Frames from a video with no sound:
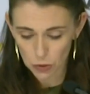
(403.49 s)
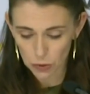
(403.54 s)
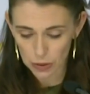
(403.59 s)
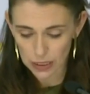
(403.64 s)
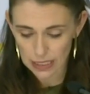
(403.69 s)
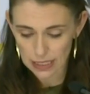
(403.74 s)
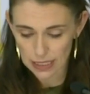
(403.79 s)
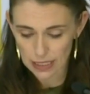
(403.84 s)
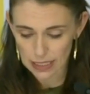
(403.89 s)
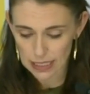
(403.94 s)

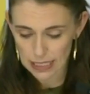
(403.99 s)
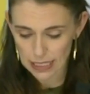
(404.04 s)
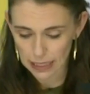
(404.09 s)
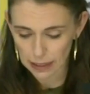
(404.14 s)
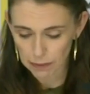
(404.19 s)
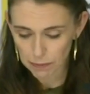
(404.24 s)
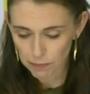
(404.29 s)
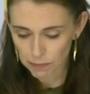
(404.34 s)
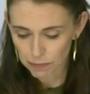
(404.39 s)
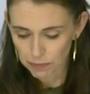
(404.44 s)

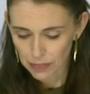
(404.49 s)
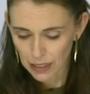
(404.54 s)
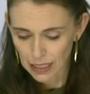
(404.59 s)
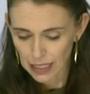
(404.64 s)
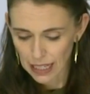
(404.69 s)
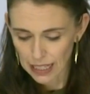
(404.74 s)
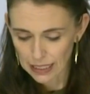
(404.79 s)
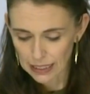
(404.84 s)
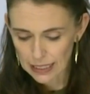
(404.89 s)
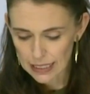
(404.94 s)
distancing,
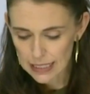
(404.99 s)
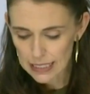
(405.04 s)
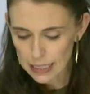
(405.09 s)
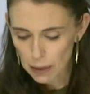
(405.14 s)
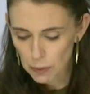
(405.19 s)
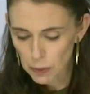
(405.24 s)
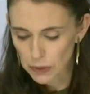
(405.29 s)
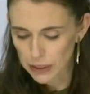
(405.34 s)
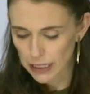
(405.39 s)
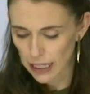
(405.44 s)
and let's
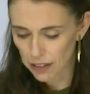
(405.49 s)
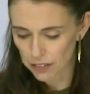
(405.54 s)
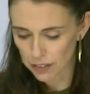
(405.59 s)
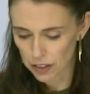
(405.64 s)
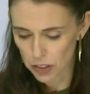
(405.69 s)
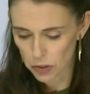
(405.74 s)
double down